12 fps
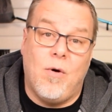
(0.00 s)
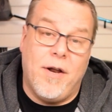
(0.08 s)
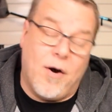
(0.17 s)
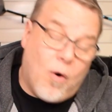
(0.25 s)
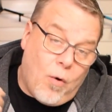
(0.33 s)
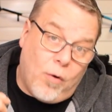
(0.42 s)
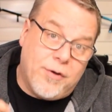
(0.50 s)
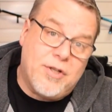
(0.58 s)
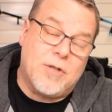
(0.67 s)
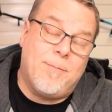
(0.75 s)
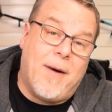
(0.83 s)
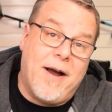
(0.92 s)
an old
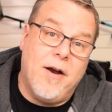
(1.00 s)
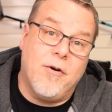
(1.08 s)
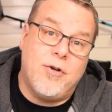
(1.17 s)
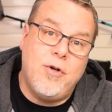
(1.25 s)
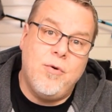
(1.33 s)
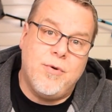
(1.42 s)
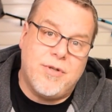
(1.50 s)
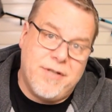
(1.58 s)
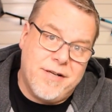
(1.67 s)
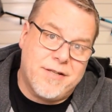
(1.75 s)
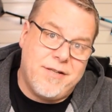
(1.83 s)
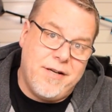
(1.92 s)
Spire
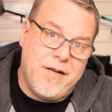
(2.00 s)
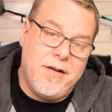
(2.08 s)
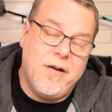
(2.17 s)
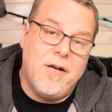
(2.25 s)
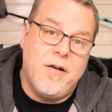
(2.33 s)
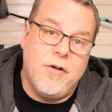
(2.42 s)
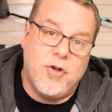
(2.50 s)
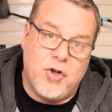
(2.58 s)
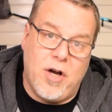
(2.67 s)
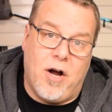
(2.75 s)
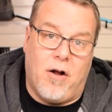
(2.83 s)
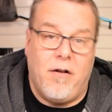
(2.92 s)
260
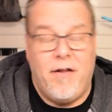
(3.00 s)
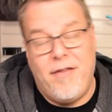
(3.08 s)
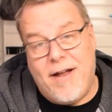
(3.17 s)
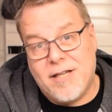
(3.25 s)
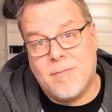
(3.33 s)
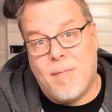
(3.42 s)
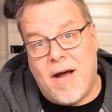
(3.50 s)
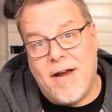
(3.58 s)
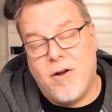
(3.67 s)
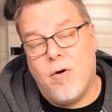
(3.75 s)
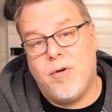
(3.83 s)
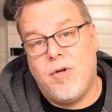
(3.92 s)
shell, and that's my
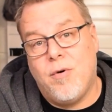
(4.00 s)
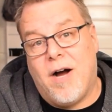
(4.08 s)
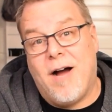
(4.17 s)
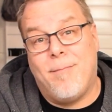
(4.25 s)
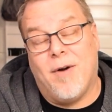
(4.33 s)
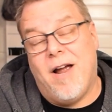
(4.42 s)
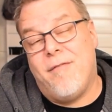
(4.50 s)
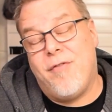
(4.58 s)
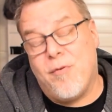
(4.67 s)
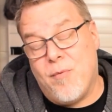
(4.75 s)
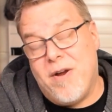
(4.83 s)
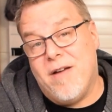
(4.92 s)
go-to hopper. I have
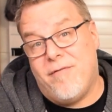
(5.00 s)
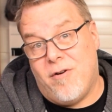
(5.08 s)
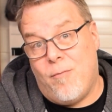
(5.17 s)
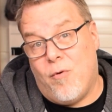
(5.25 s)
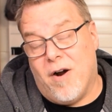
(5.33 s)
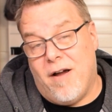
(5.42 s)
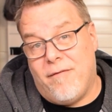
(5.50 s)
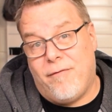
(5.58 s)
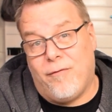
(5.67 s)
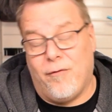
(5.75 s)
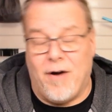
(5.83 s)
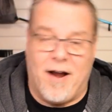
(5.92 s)
3 of them where
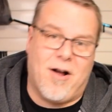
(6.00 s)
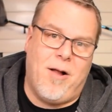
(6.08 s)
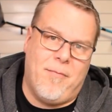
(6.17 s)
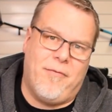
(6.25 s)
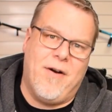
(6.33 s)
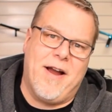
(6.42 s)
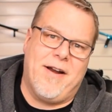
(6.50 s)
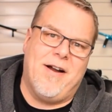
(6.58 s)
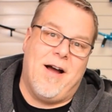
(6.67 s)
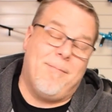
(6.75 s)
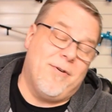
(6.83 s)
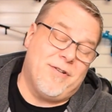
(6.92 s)
I call them
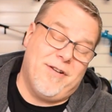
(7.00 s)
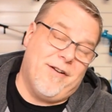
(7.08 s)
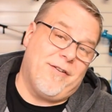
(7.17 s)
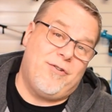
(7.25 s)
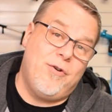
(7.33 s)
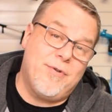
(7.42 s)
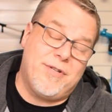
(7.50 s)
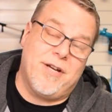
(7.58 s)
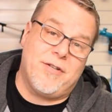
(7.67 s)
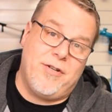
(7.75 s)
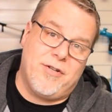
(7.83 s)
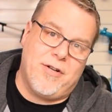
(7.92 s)
Frankenhoppers. They're
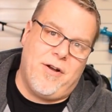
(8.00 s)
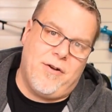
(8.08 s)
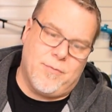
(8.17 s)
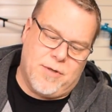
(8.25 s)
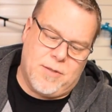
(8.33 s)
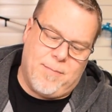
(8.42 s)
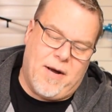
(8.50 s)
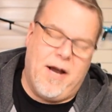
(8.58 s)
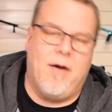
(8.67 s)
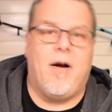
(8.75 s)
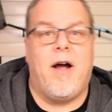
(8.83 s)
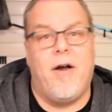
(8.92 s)
260 shells with
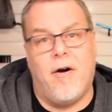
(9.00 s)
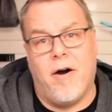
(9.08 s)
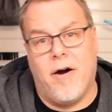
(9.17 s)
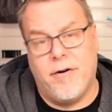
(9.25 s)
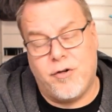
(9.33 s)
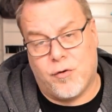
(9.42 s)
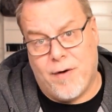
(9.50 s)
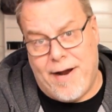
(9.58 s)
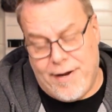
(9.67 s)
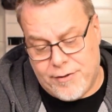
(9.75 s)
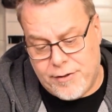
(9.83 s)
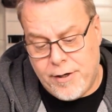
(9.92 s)
Spire IR
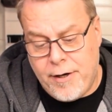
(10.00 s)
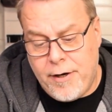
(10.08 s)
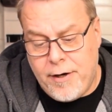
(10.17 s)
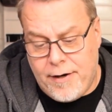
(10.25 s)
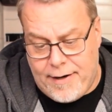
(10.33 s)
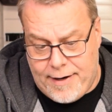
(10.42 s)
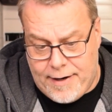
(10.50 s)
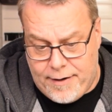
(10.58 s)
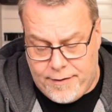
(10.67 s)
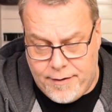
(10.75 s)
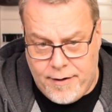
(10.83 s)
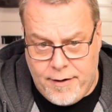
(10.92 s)
trays,
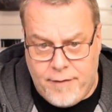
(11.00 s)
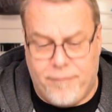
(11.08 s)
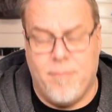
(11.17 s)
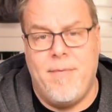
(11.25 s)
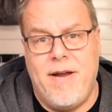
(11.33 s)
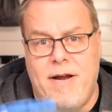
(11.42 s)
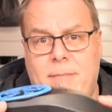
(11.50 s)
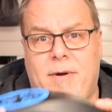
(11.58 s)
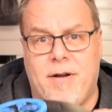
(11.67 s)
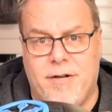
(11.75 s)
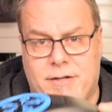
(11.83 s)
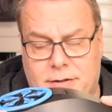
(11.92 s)
and for me,
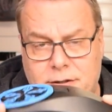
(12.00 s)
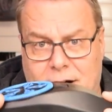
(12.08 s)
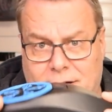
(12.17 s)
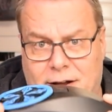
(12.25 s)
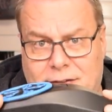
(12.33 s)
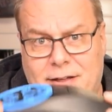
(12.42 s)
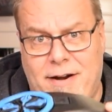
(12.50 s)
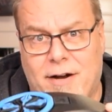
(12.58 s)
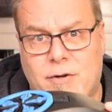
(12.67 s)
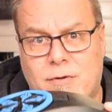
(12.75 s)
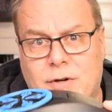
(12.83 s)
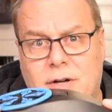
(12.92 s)
because I like that
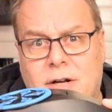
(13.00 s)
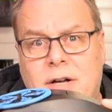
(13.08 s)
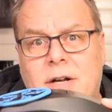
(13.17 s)
extra